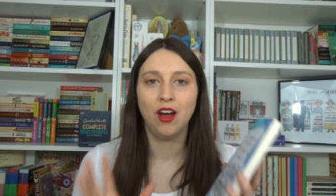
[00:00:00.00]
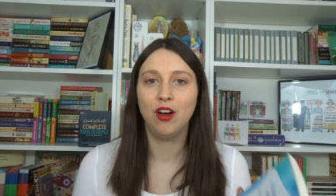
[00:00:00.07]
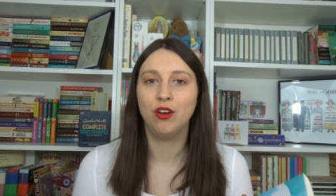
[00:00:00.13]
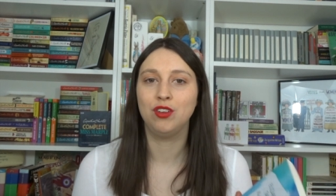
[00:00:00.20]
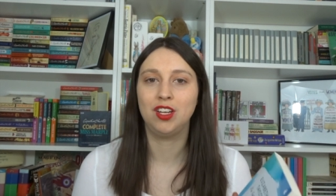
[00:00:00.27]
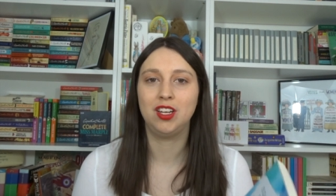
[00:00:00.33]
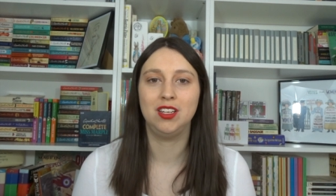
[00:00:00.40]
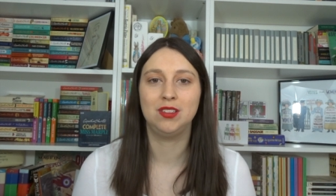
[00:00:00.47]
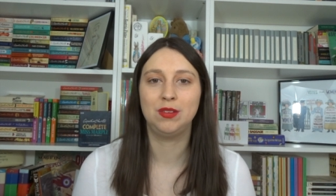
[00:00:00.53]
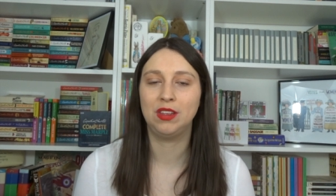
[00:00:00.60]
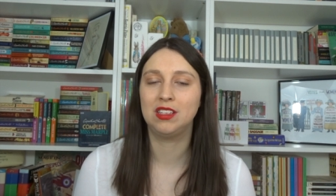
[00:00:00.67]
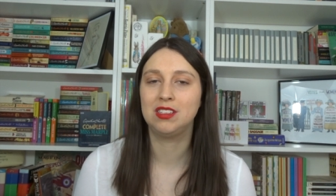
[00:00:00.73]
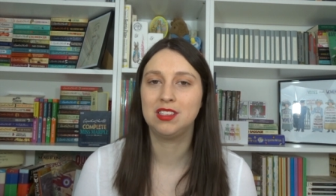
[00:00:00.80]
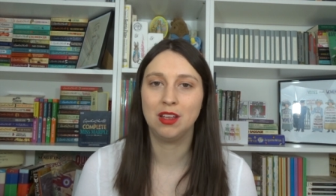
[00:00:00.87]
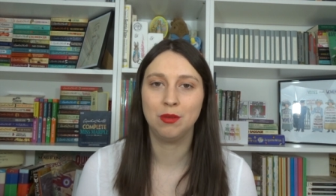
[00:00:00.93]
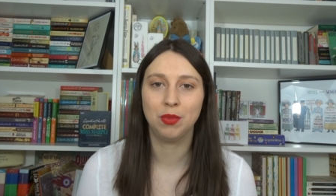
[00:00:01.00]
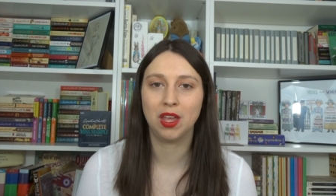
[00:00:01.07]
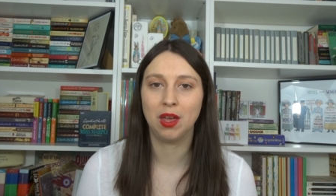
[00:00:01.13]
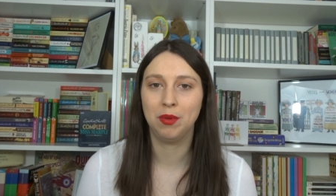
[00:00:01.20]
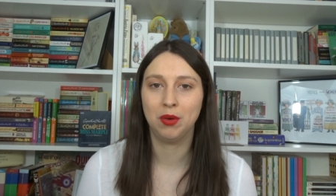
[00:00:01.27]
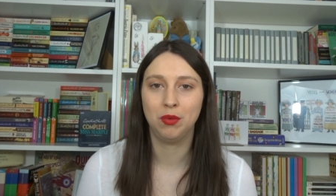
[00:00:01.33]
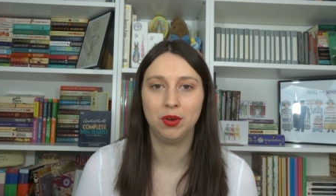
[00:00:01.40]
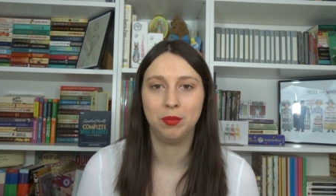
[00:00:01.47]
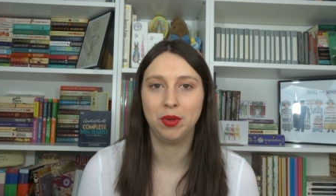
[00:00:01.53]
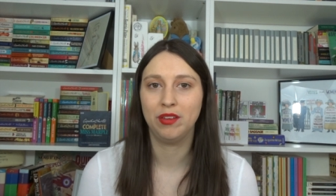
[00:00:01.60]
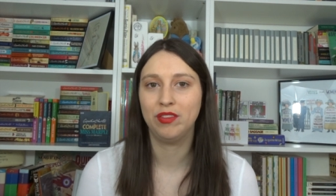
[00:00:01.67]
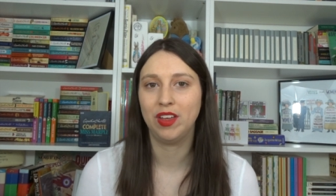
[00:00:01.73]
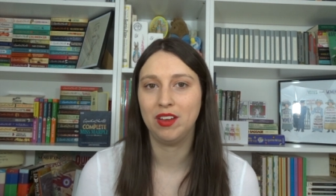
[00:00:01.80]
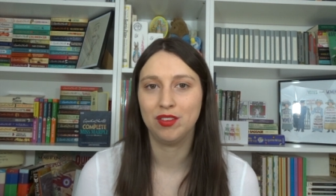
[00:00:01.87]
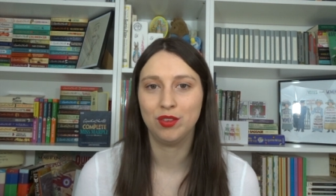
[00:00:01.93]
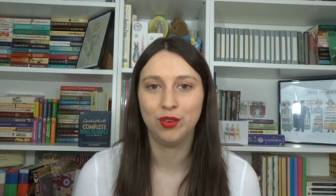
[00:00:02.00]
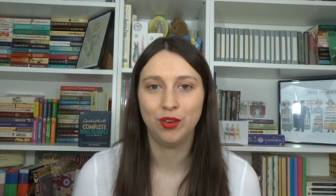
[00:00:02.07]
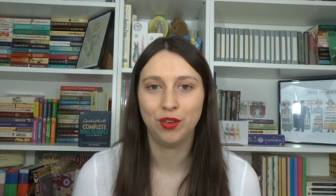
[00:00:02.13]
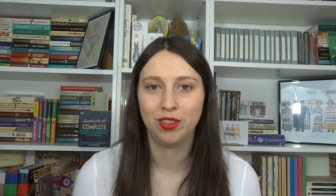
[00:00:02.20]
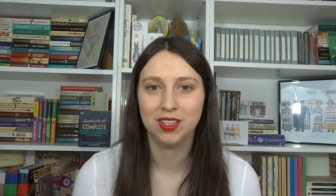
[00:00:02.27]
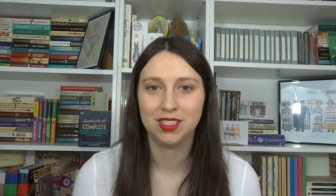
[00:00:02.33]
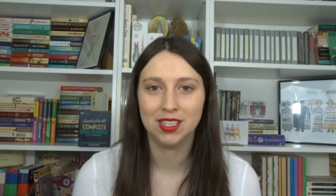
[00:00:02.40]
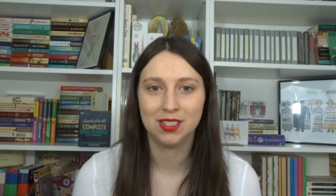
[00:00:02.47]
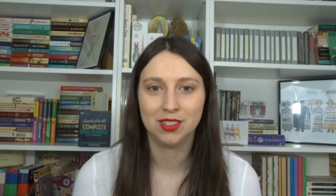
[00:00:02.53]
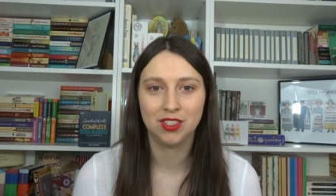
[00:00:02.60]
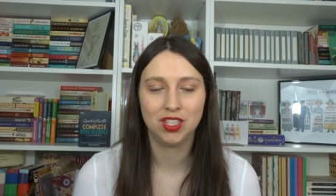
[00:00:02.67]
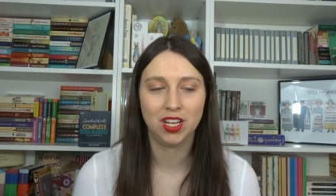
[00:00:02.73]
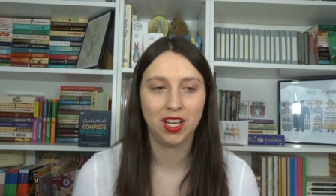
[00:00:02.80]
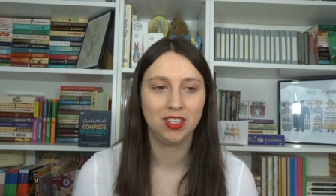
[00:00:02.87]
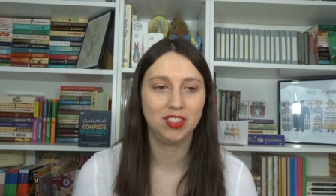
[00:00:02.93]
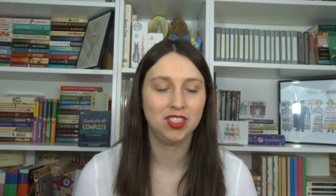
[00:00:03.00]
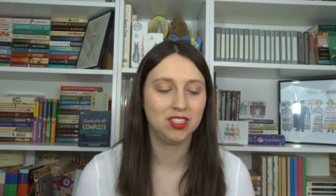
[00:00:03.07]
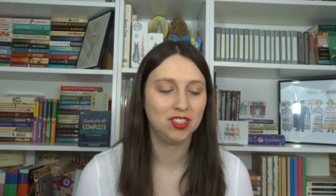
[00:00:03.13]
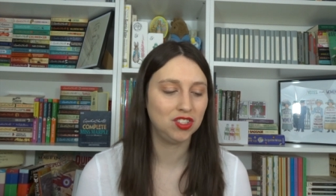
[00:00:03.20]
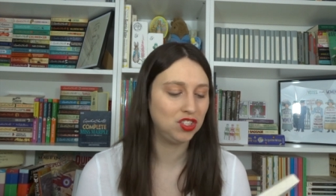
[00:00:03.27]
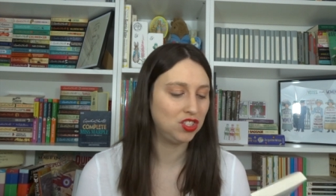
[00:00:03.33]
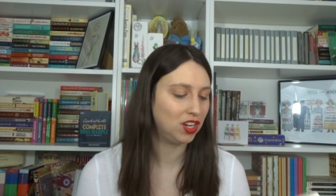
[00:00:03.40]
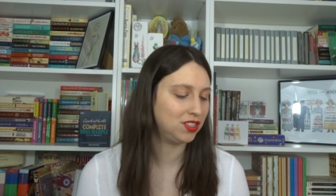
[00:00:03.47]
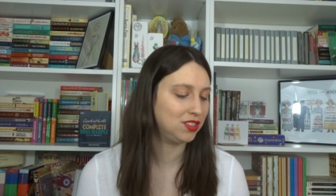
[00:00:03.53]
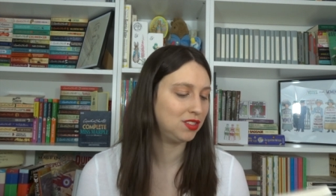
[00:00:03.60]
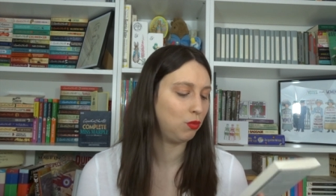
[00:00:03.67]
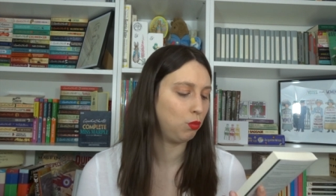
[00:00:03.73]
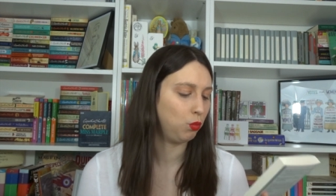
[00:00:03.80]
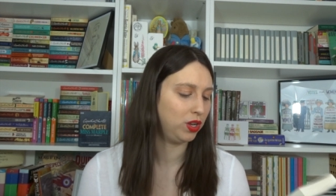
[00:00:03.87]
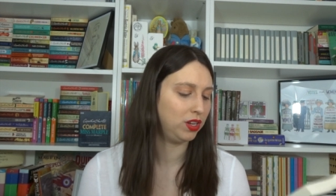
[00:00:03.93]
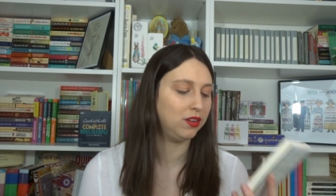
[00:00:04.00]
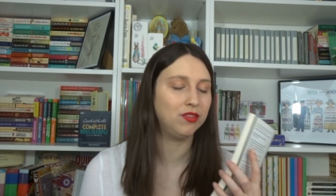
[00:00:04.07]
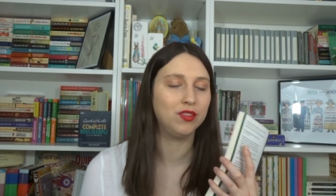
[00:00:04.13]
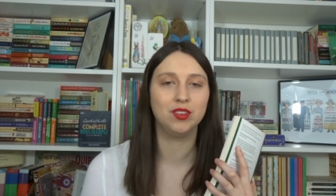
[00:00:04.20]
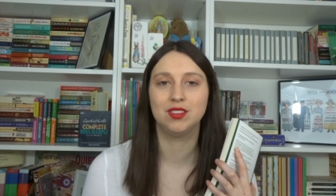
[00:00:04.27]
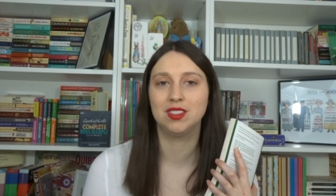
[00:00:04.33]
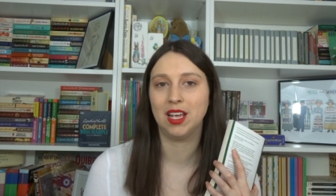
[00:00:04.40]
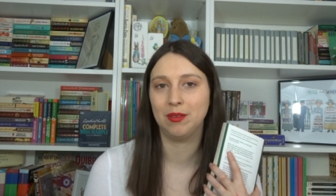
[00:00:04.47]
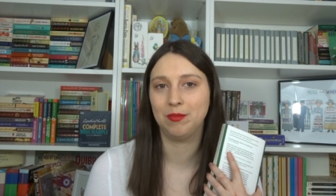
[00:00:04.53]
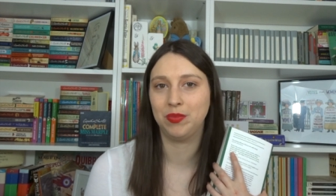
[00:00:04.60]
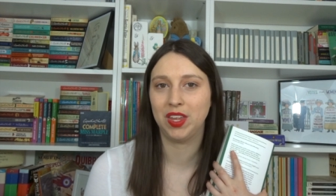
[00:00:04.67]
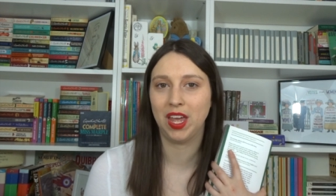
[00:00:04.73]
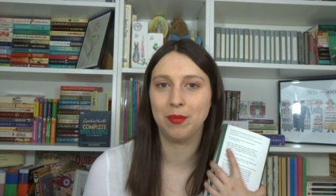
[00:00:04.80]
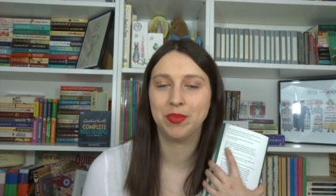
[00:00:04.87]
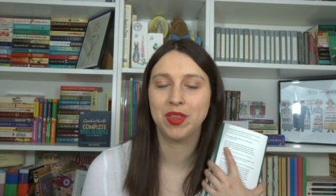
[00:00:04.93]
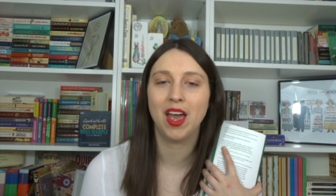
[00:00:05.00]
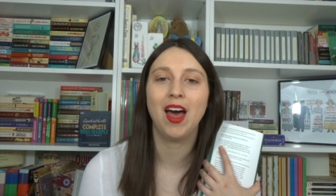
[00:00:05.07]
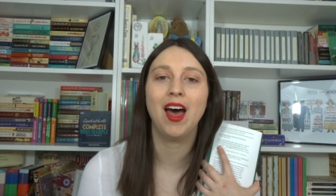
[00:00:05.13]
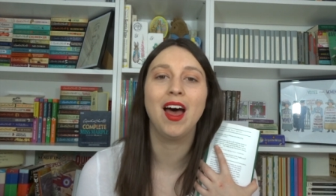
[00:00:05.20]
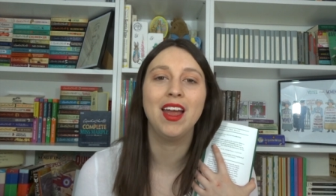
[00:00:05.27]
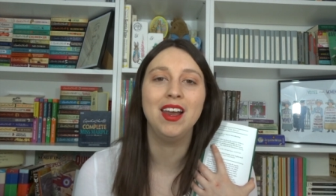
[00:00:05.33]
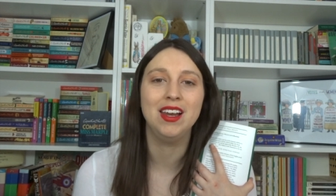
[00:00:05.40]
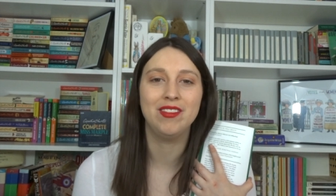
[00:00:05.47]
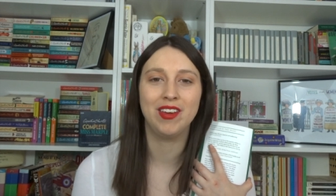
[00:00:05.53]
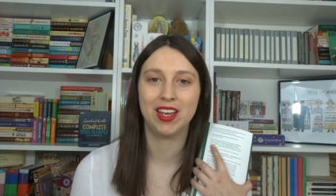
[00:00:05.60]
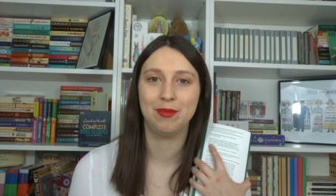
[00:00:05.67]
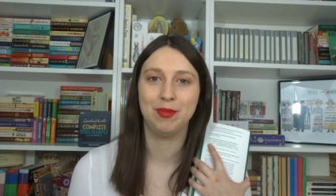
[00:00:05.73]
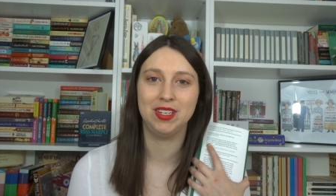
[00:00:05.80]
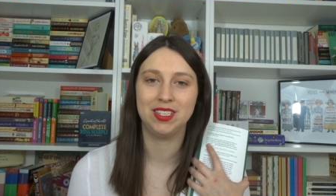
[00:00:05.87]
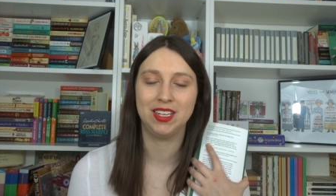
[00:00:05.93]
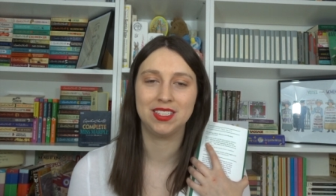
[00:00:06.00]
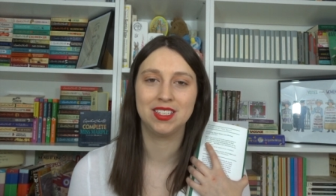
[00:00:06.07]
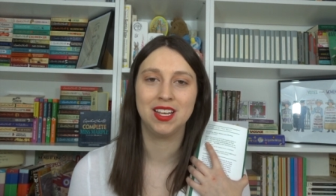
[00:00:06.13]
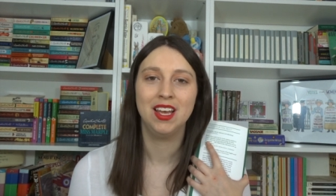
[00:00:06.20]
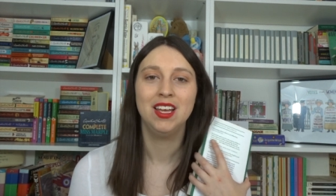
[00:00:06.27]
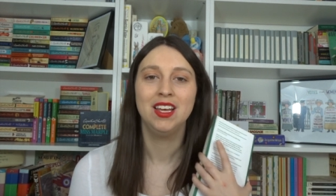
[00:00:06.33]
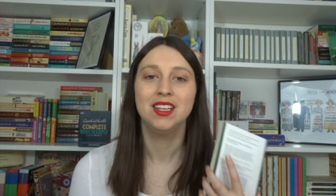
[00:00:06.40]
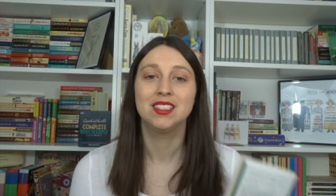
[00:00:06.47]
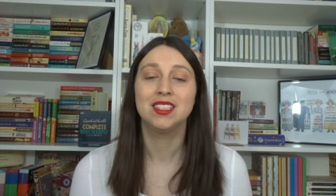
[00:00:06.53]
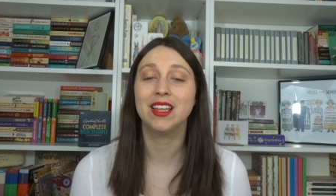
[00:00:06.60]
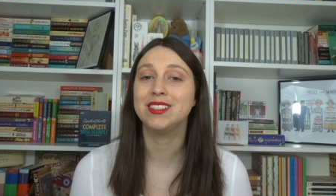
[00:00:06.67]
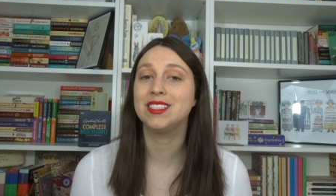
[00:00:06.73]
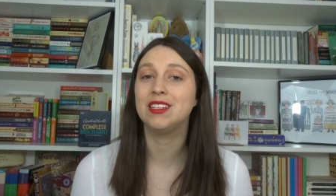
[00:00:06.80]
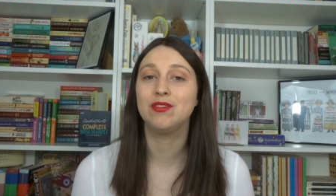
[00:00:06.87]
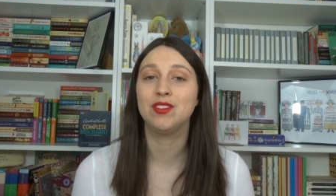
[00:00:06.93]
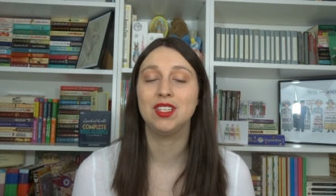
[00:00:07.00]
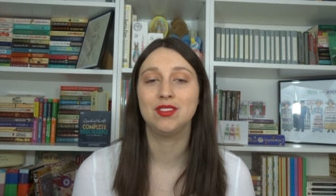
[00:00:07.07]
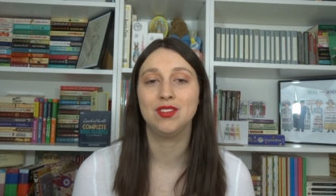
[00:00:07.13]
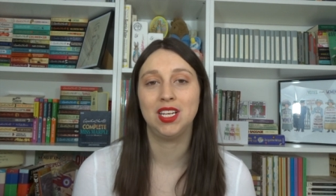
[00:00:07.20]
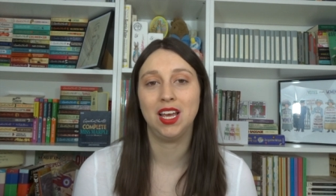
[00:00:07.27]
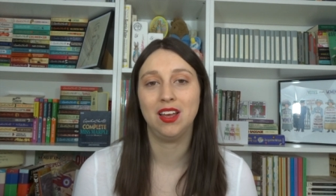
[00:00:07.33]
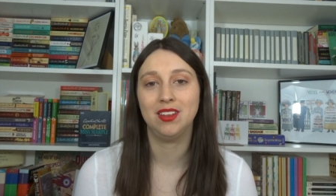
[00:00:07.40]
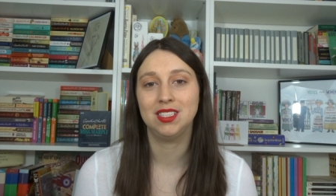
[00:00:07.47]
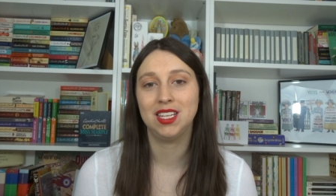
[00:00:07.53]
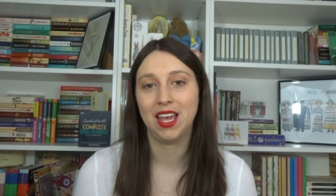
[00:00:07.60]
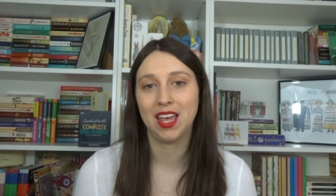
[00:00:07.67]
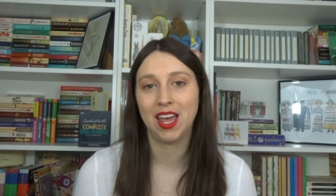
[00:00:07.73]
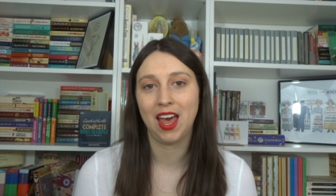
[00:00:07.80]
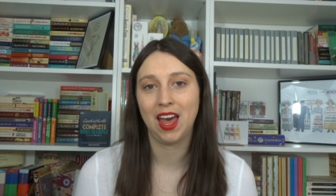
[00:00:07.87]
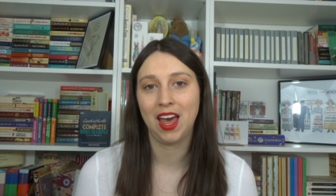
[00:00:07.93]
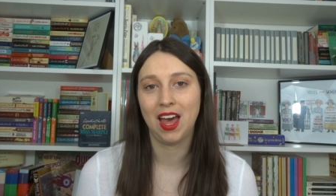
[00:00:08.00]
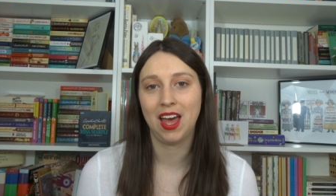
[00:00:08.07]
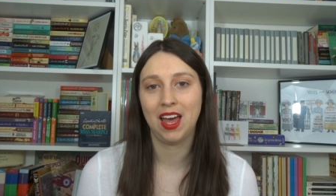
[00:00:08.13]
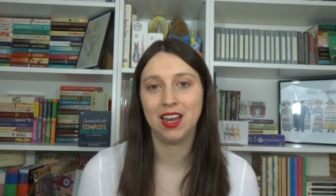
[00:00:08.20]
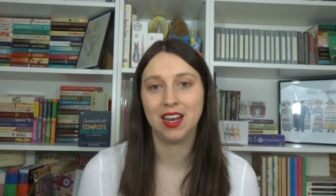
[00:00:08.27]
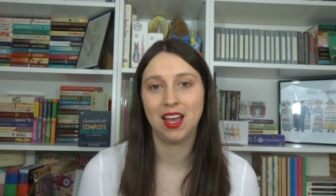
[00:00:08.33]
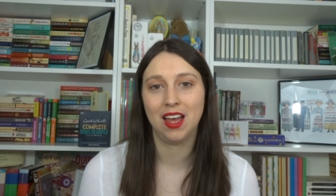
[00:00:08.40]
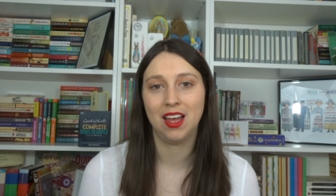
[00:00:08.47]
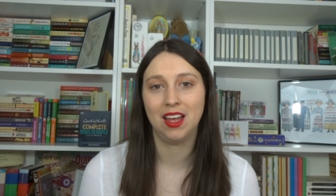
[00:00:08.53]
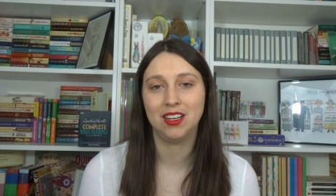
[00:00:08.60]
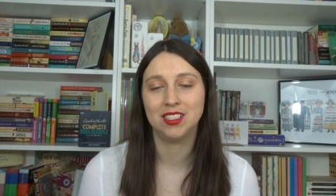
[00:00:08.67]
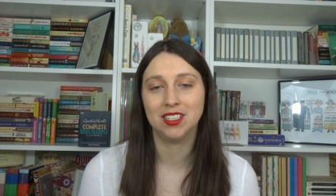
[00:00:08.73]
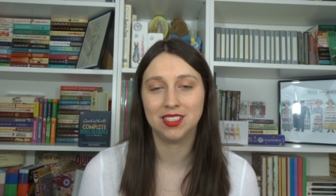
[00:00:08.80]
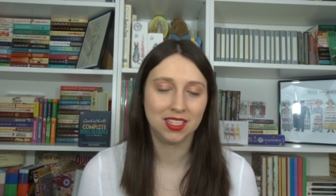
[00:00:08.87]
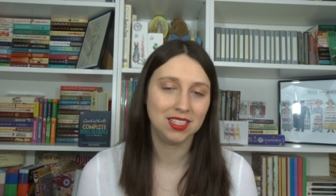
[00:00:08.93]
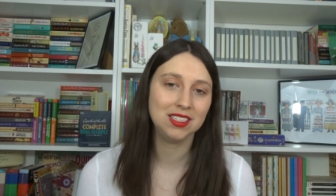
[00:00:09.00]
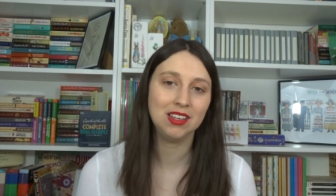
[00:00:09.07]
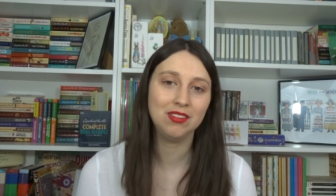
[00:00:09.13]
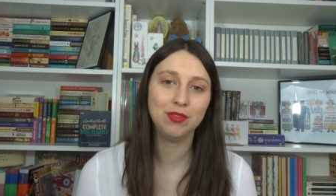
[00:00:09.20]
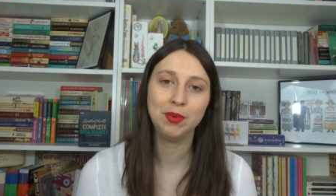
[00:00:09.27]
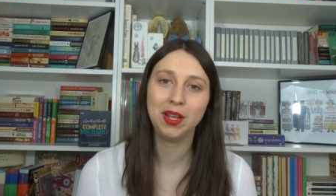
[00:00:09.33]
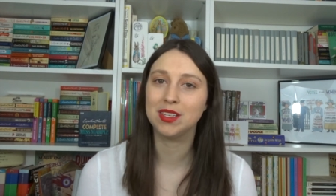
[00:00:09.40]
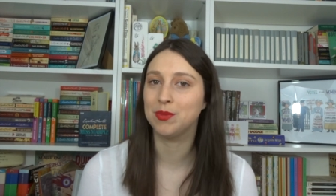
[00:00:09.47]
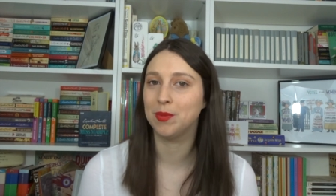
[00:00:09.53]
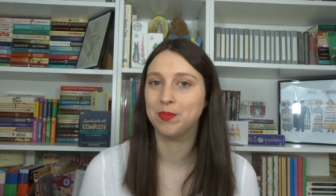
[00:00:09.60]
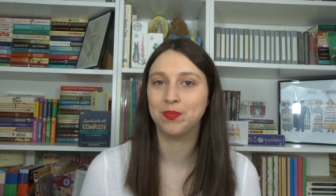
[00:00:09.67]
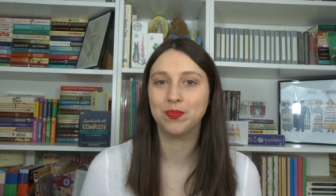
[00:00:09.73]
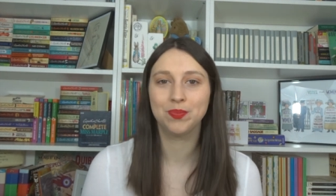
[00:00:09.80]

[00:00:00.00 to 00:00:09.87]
oh, she's soon becoming one of my favourite authors, isn't she? She's just wonderful. So, yeah, highly recommend it. So, that's it for this video. Take care, and I shall see you soon for the next one.